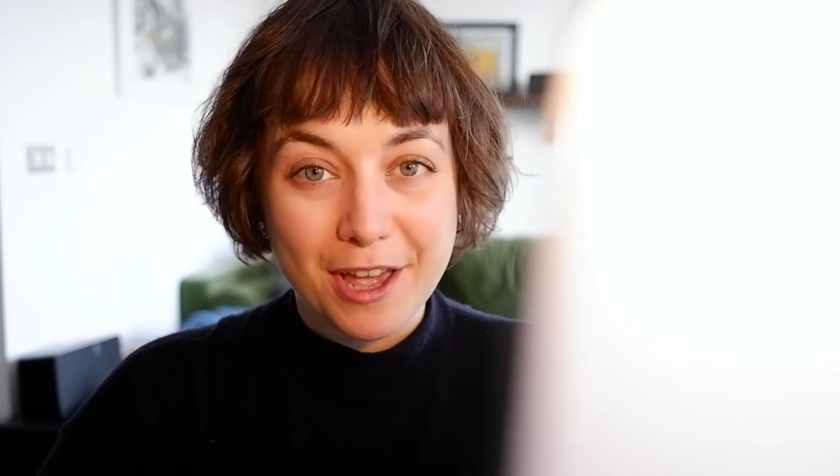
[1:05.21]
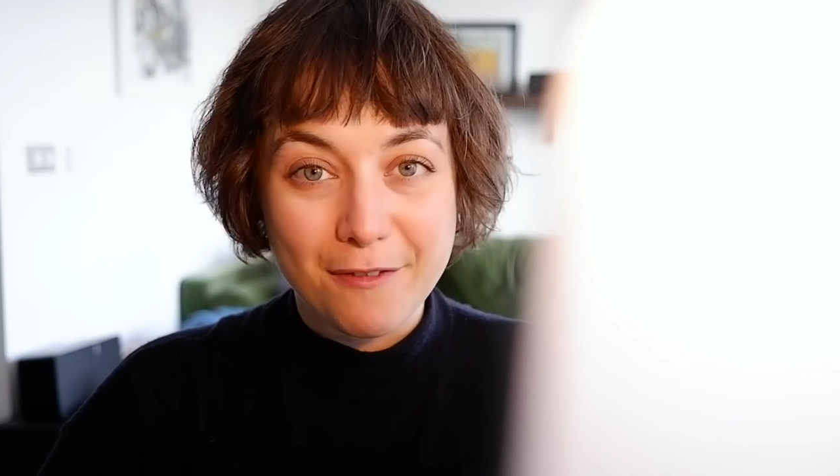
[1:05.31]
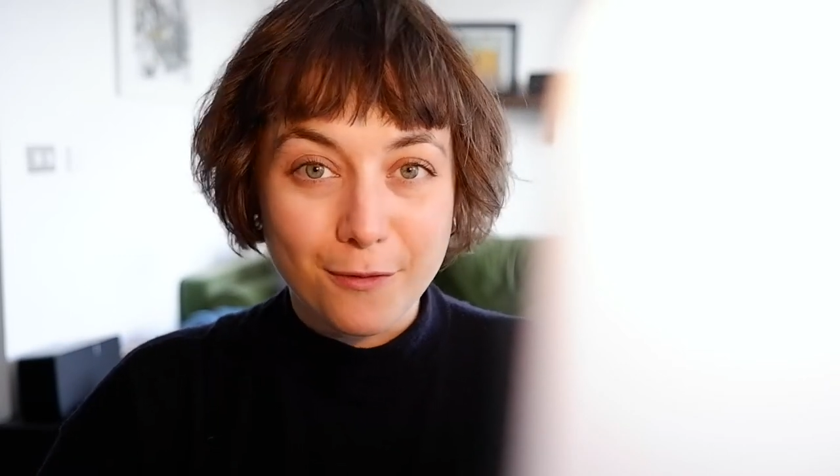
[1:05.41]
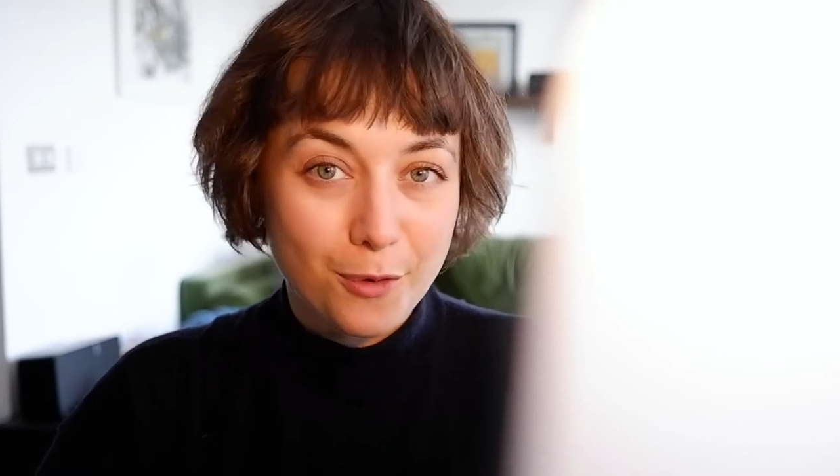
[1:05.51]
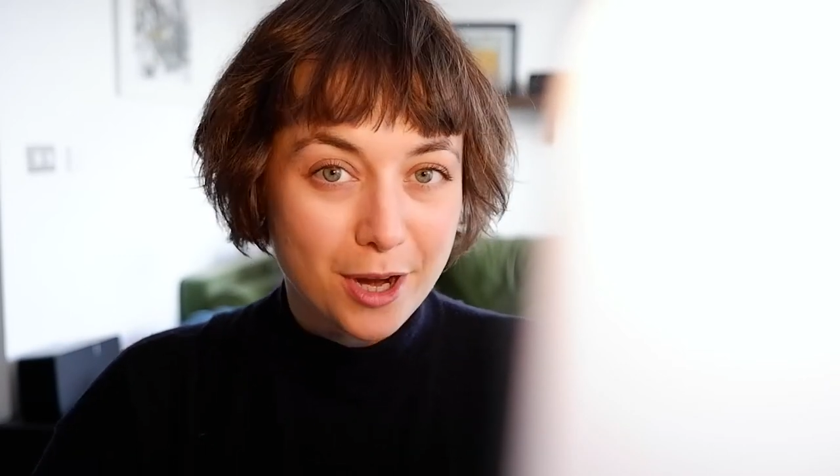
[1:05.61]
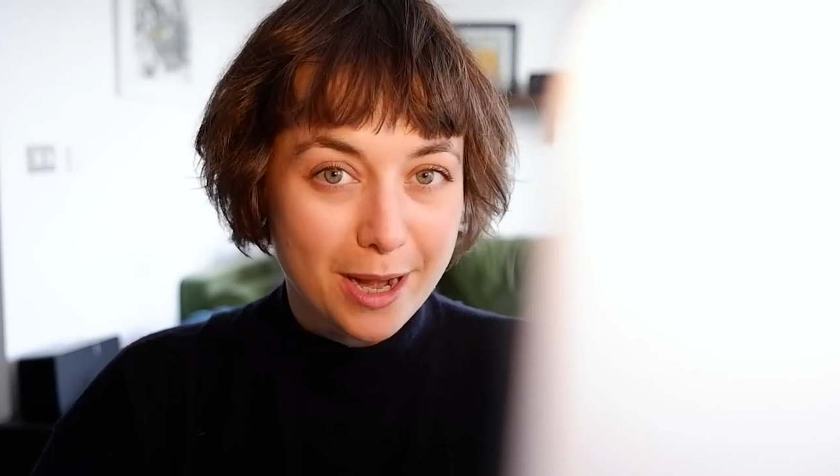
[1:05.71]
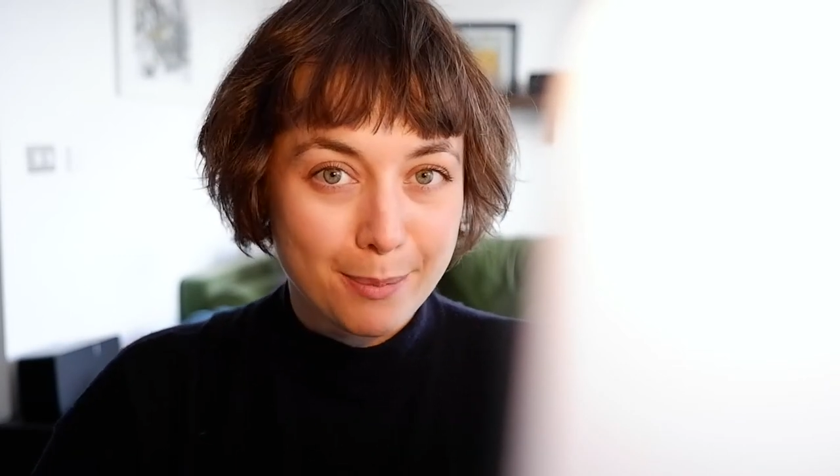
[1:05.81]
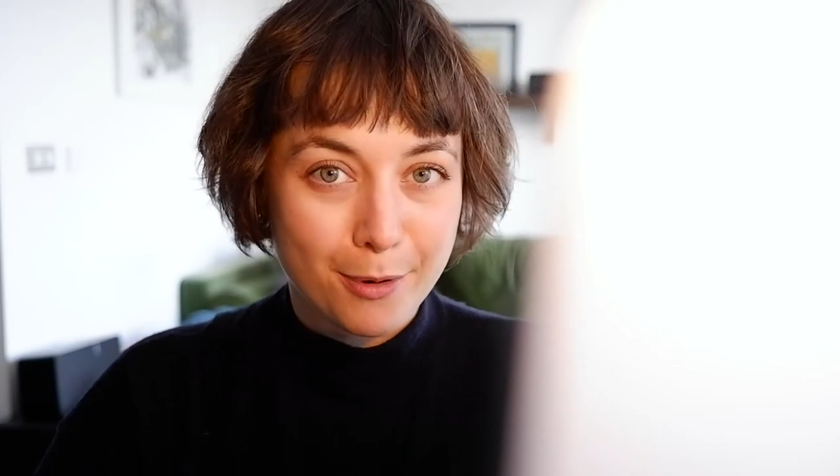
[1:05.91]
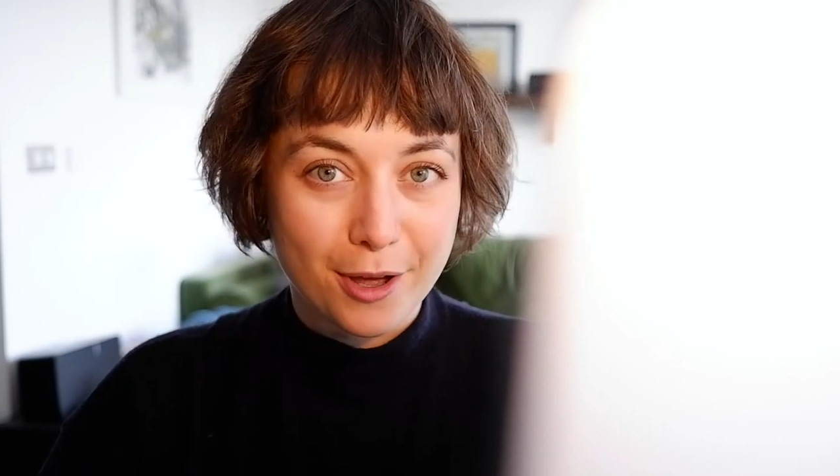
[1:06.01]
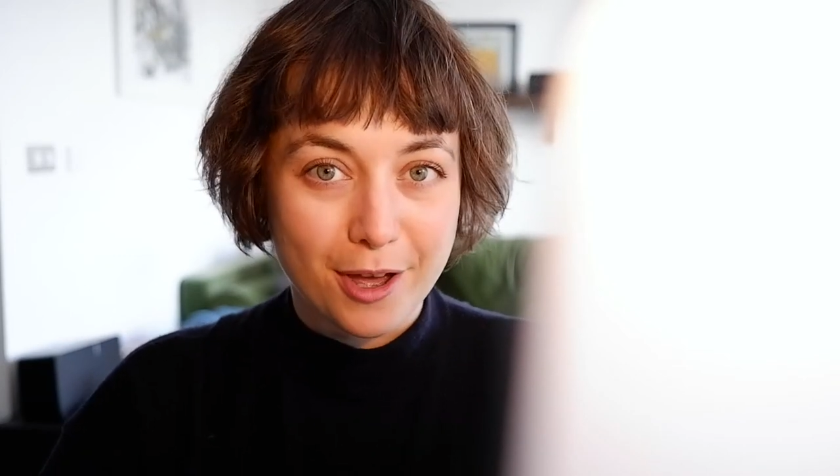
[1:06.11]
a fortnightly
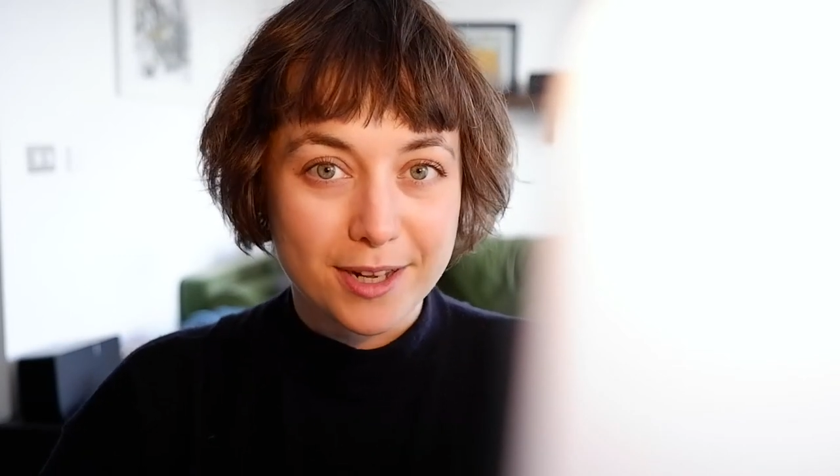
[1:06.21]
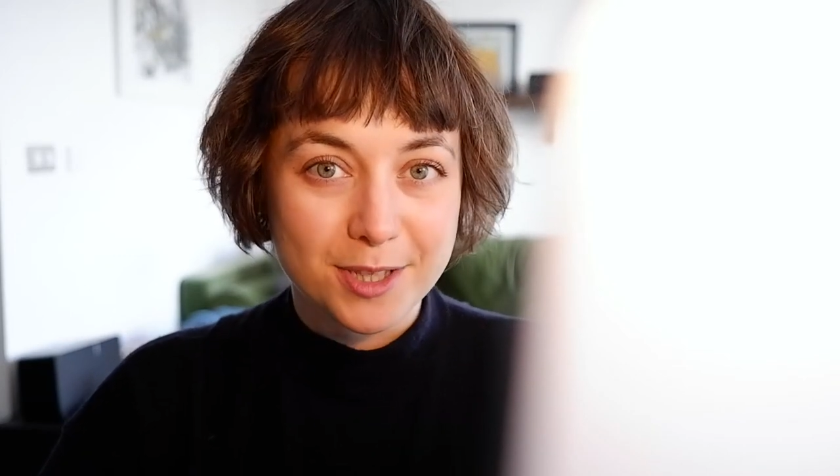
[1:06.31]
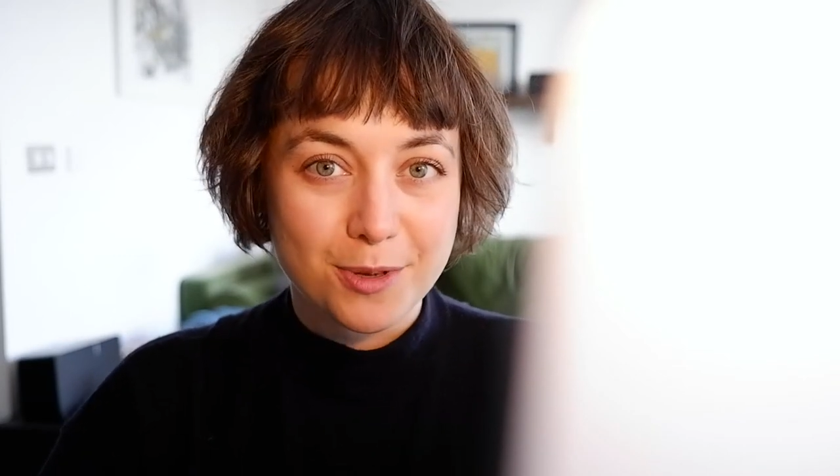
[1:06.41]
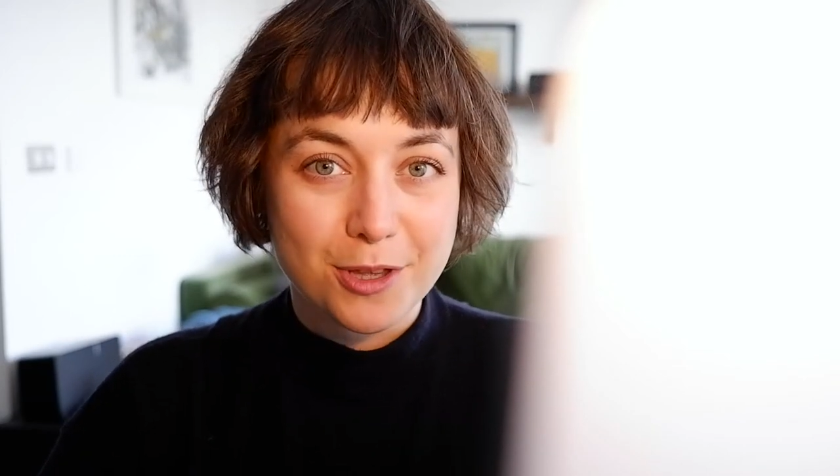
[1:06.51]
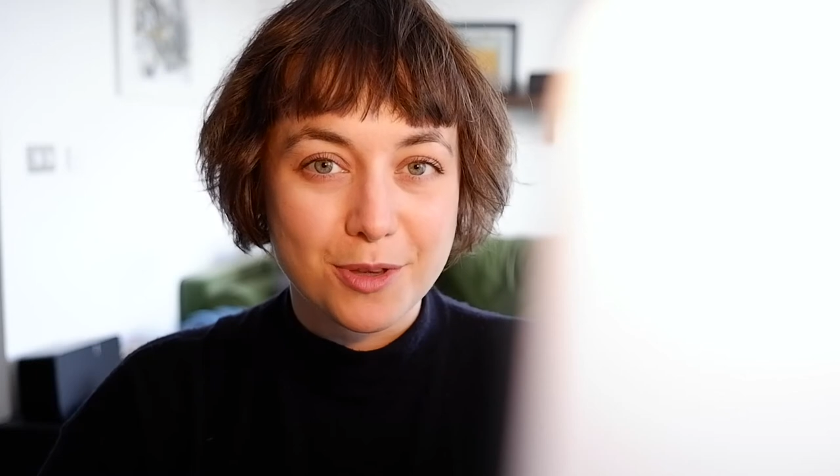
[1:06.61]
podcast where